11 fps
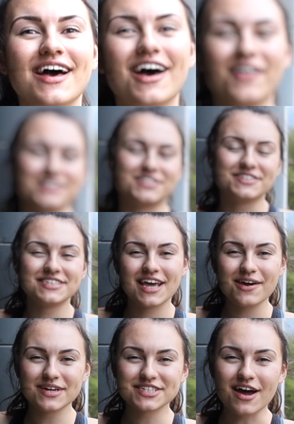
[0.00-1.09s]
Okay, so
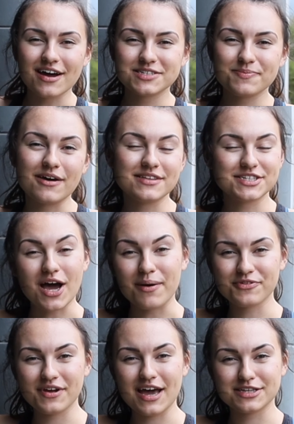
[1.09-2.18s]
today we talked about the top
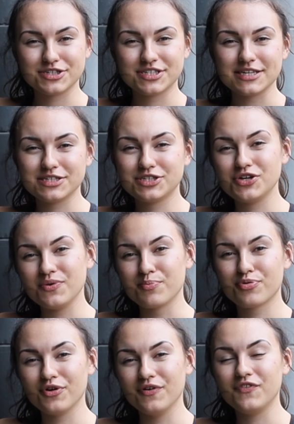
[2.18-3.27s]
three exercises to
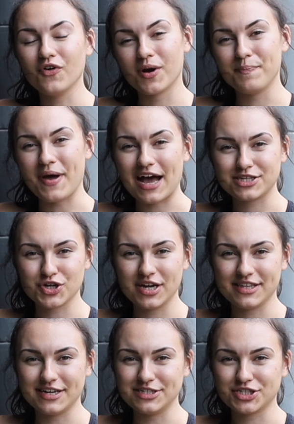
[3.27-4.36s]
improve your back
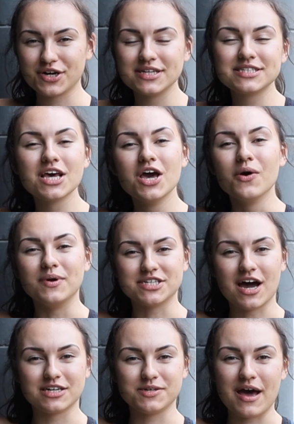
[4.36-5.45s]
strength and endurance. We
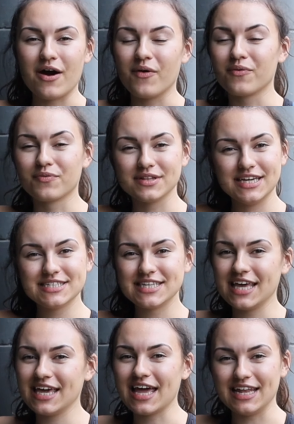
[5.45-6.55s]
talked about
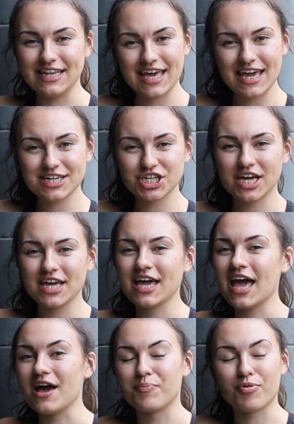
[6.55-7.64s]
releasing and
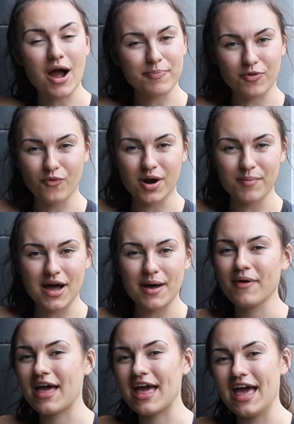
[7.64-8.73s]
engaging, a proper warm up,
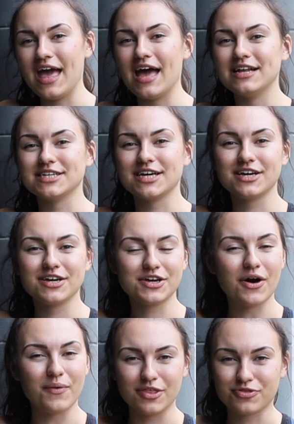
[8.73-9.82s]
and
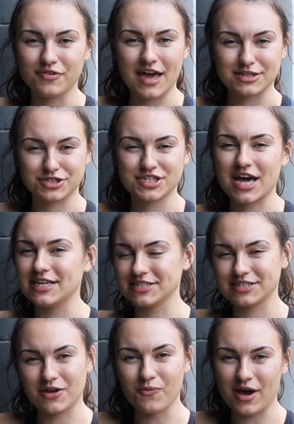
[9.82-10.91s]
going through the
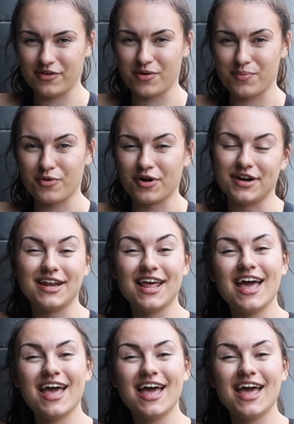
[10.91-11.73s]
exercises and why they're important.